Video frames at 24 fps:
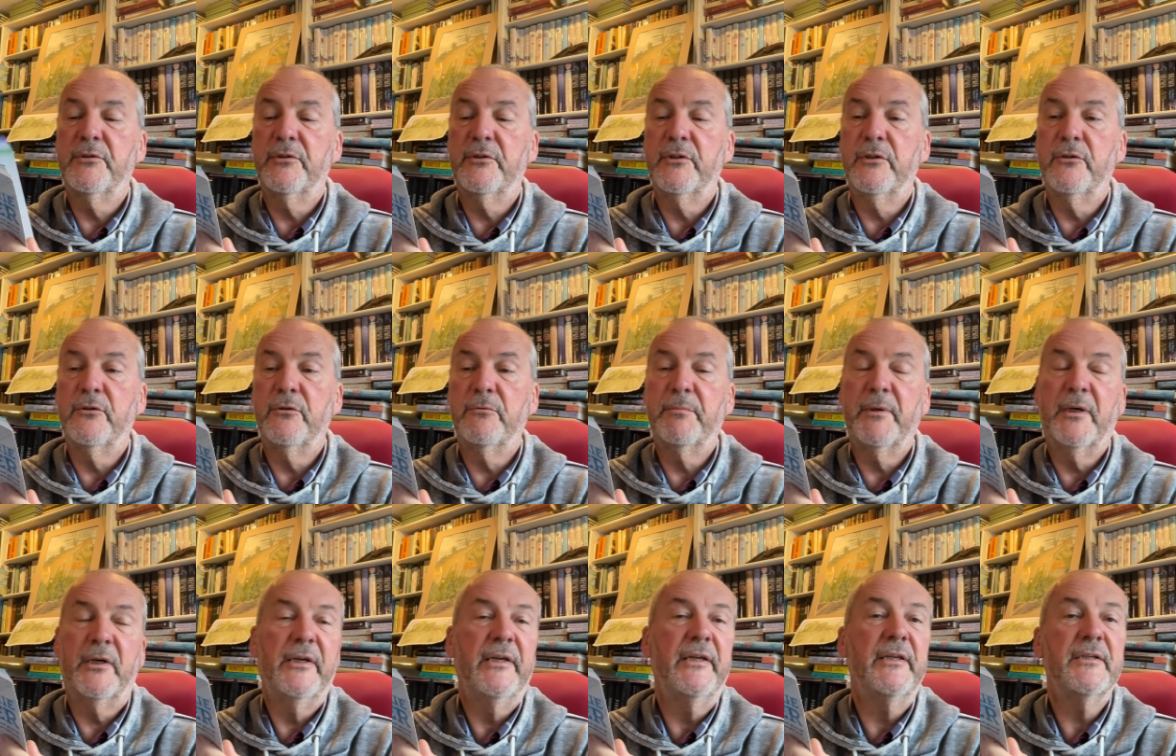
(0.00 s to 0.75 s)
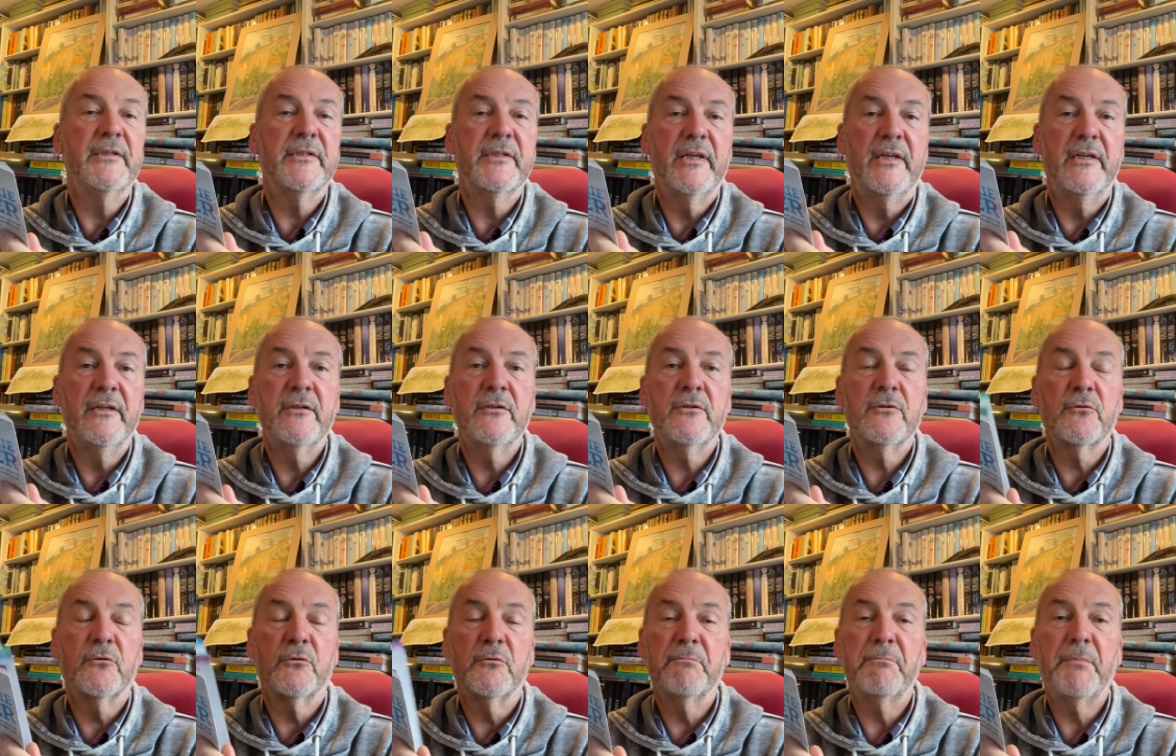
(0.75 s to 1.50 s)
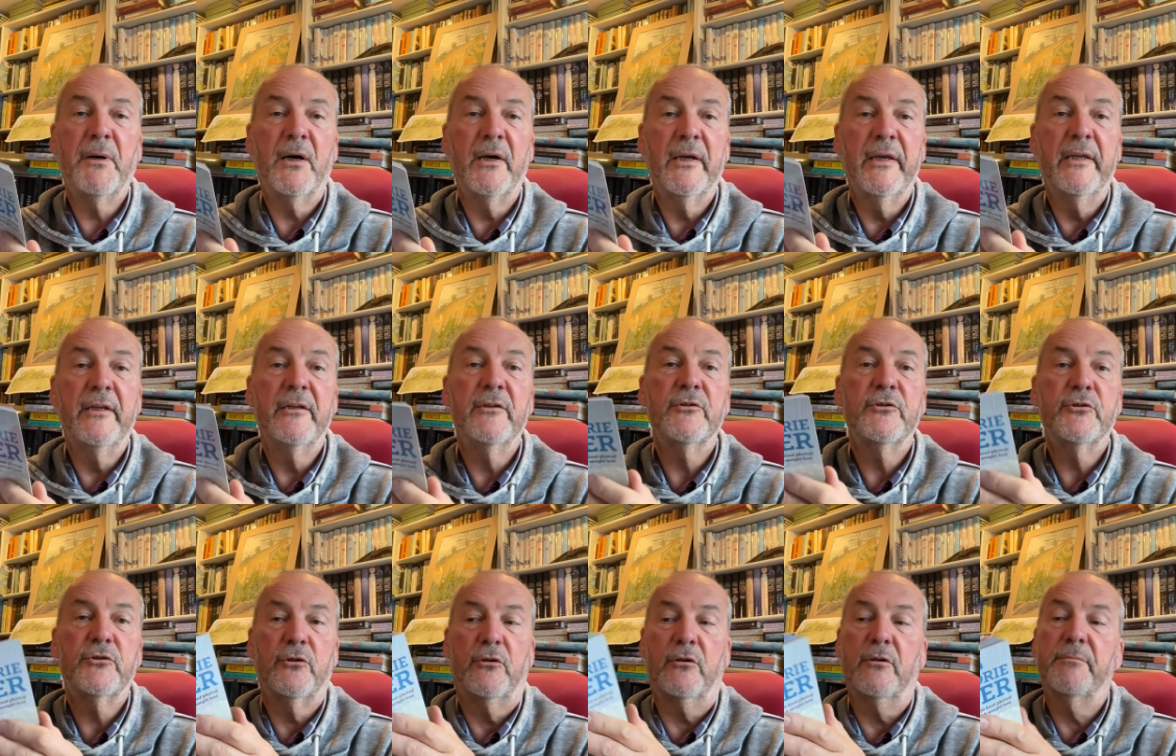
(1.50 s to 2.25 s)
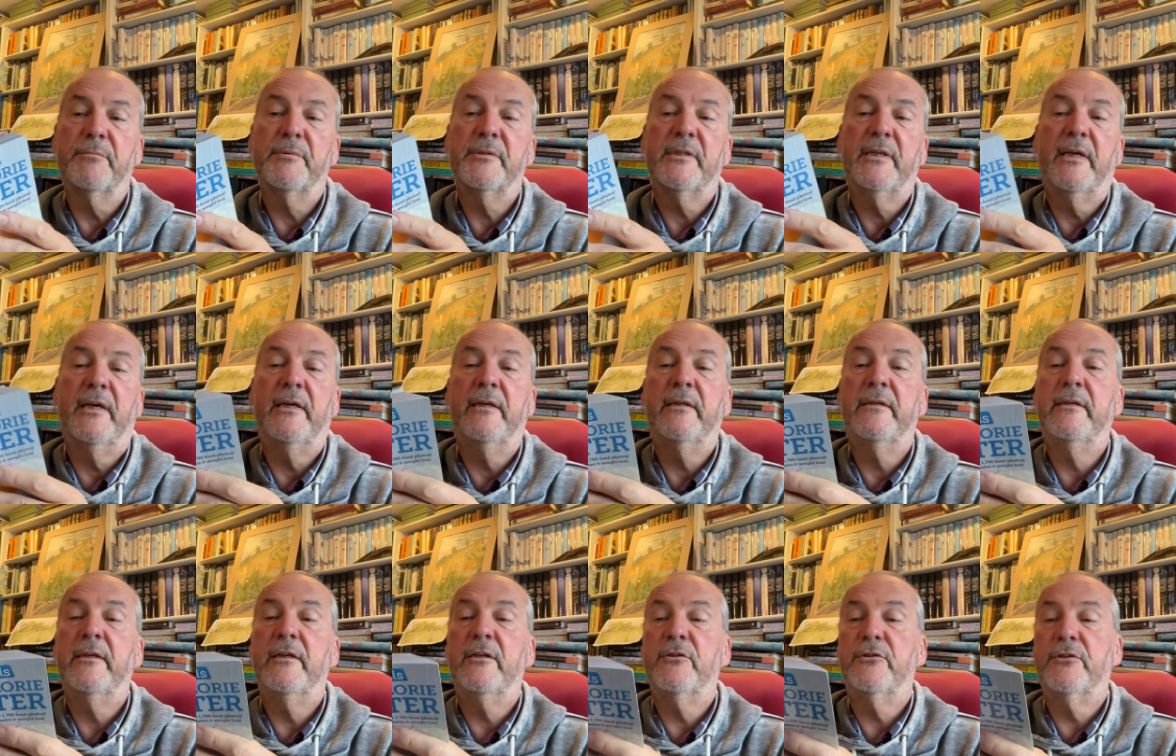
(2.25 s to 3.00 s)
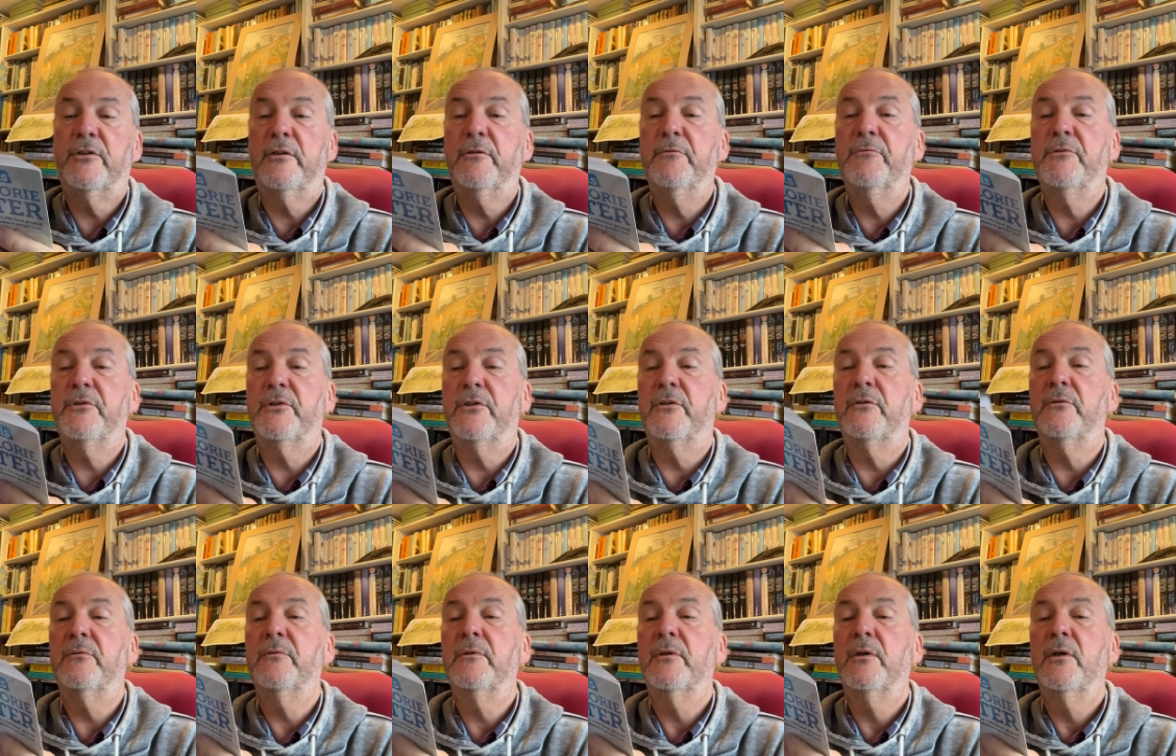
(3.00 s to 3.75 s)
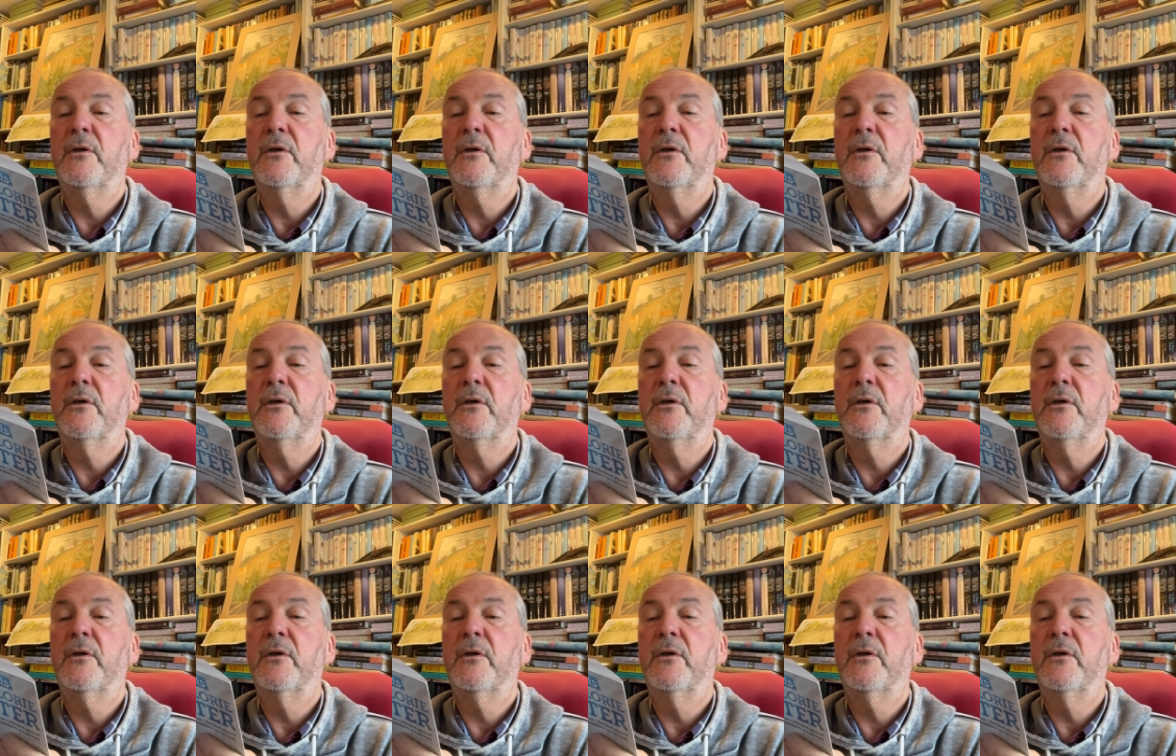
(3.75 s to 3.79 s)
that you buy in tins or buy in shops and it shows you